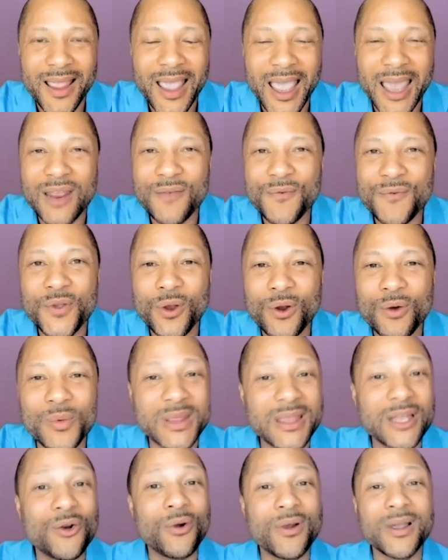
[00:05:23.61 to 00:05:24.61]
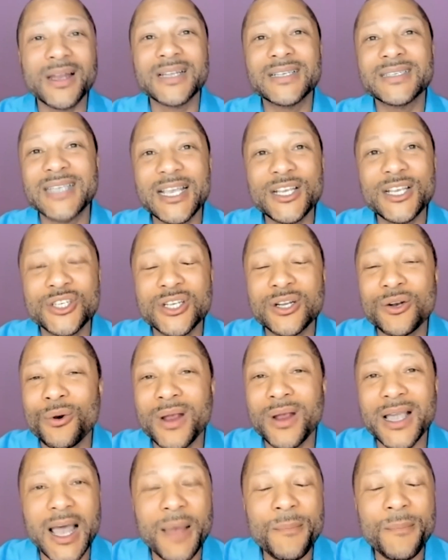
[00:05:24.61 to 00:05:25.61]
And if you're with an organization
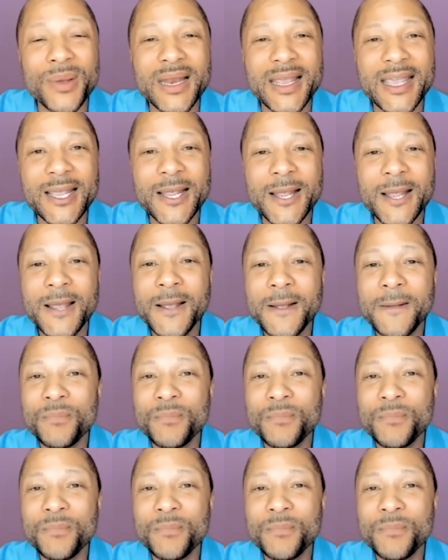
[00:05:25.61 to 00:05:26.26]
or a company,